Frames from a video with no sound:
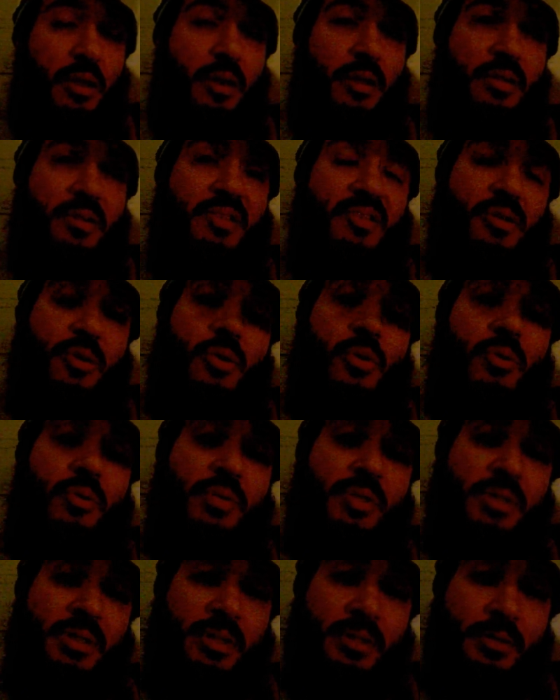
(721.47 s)
Uh, there's a
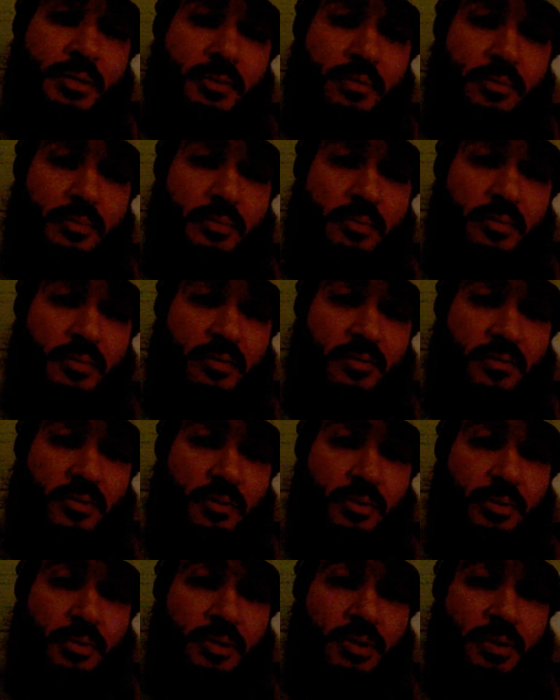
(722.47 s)
hole in it. If
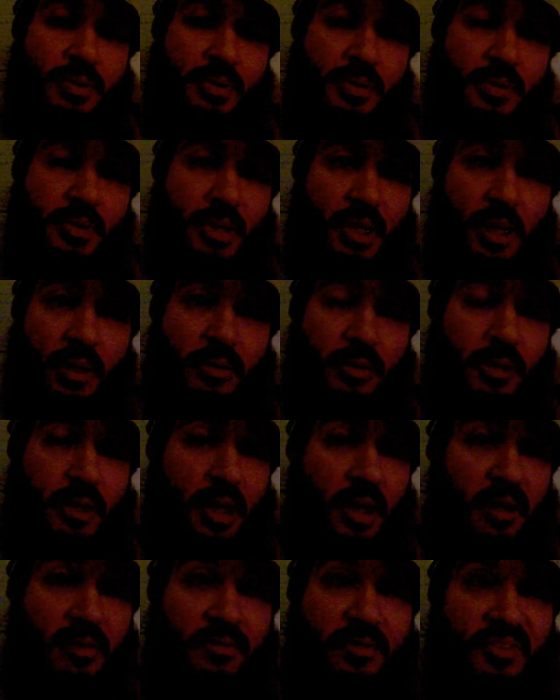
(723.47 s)
you noticed, I,
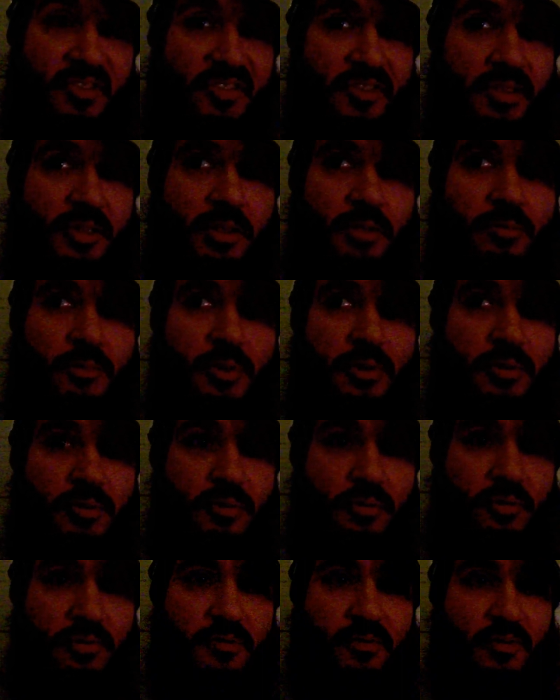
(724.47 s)
I haven't seen one of
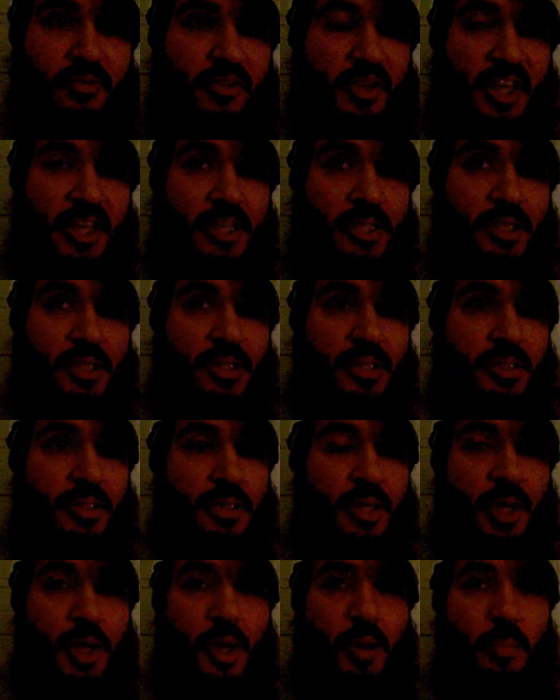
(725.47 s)
those for
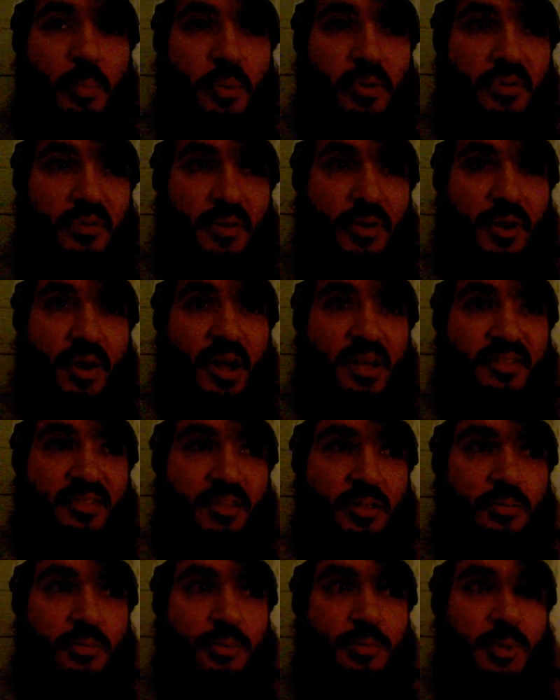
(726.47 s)
ages, but I
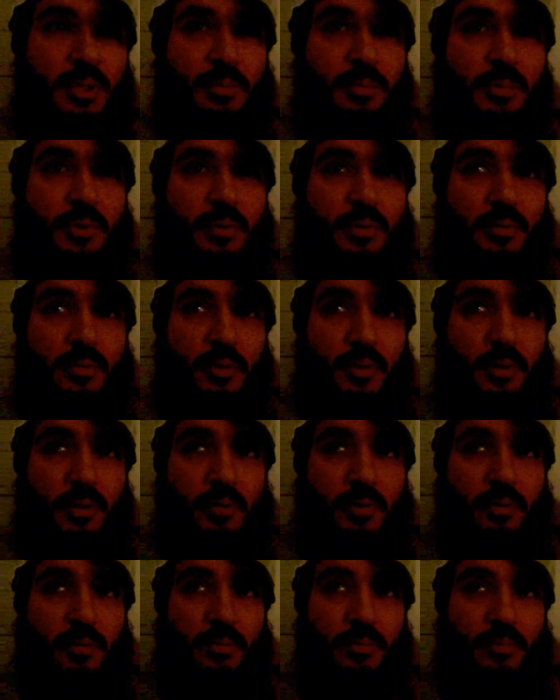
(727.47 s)
still remember.
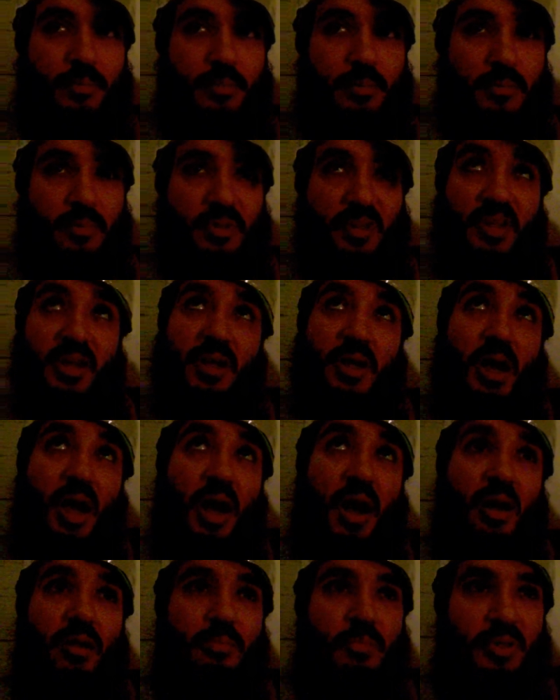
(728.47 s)
Thank
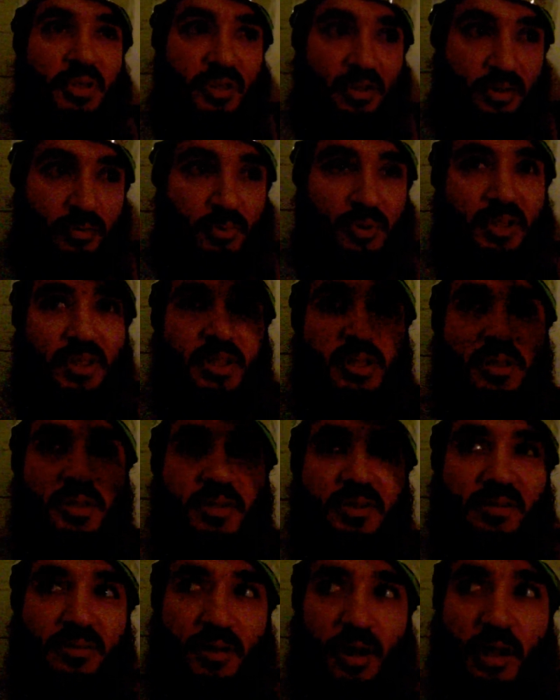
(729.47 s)
God, because we need
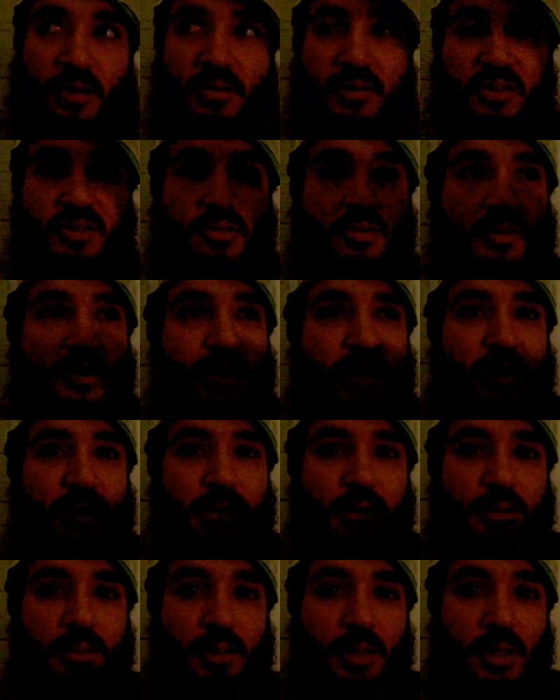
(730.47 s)
this knowledge
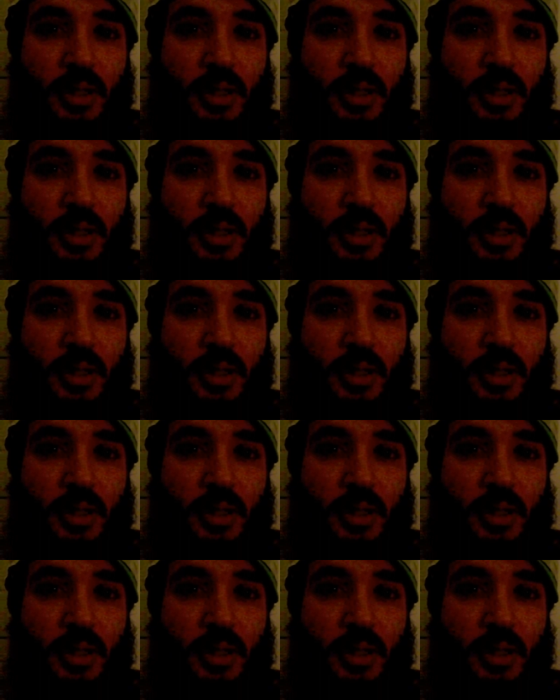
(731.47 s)
today.